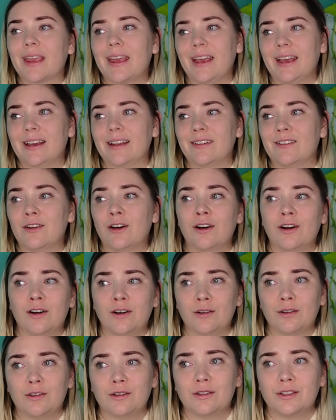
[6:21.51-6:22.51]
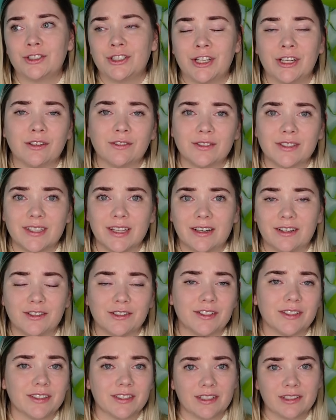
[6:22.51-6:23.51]
And not all channels that are
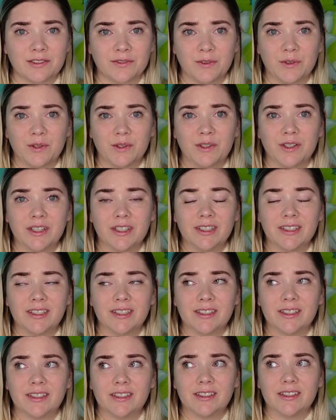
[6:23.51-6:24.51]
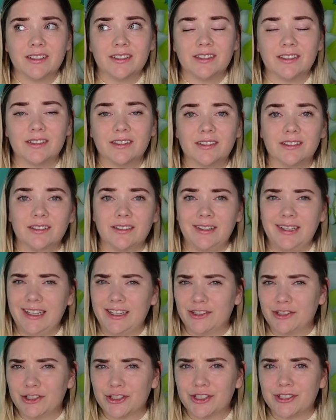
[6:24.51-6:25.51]
successful
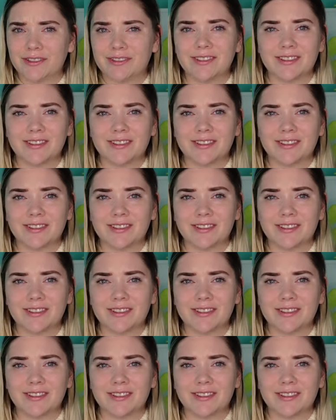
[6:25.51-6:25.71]
niche.